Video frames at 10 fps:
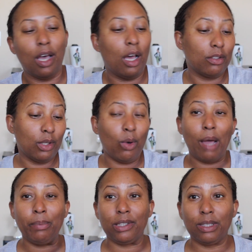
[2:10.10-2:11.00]
I don't know
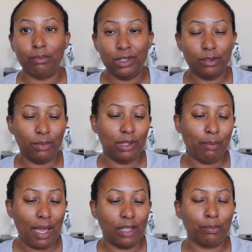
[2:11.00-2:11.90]
why I picked up these many
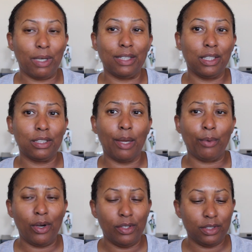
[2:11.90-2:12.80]
masks, but I think they
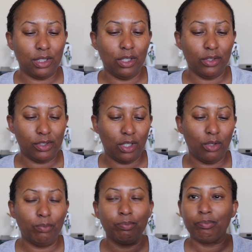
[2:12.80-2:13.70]
were on sale,
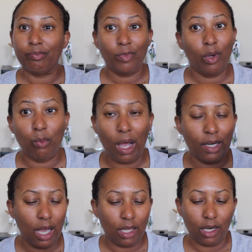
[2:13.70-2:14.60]
so
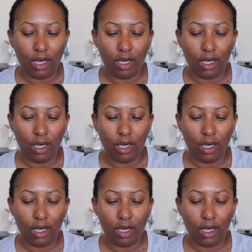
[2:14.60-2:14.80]
why not?